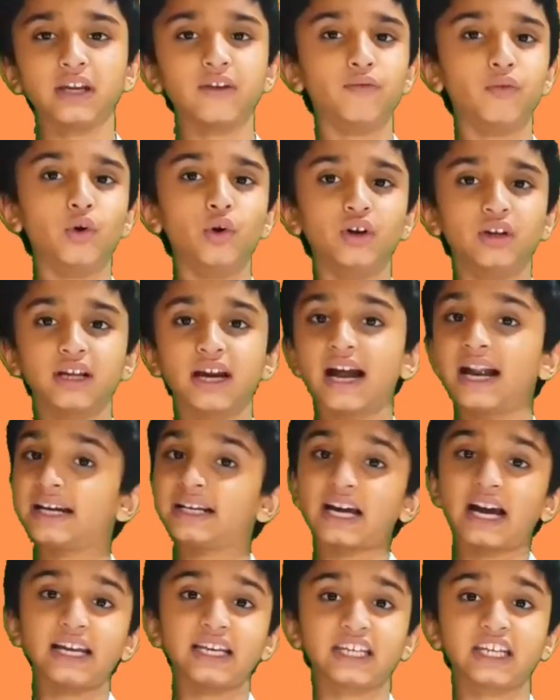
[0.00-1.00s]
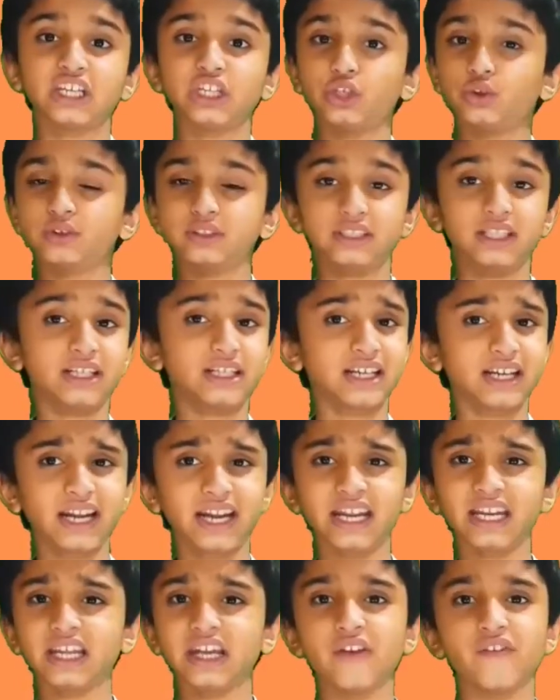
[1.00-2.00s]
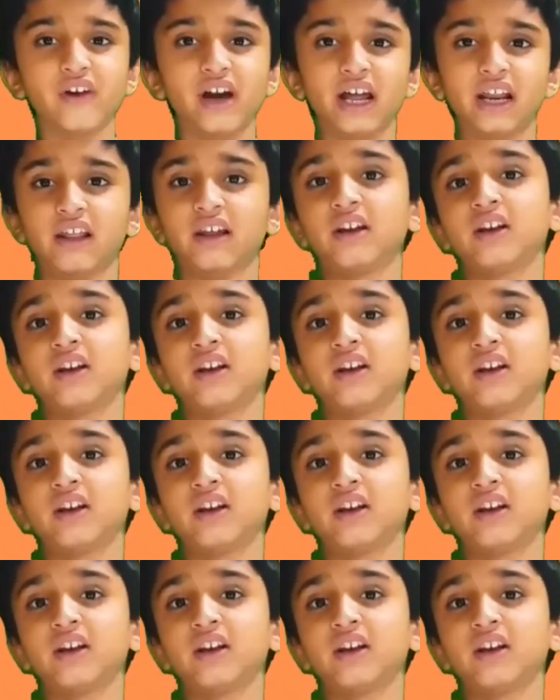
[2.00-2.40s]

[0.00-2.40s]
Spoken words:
volt, and I can use it anywhere.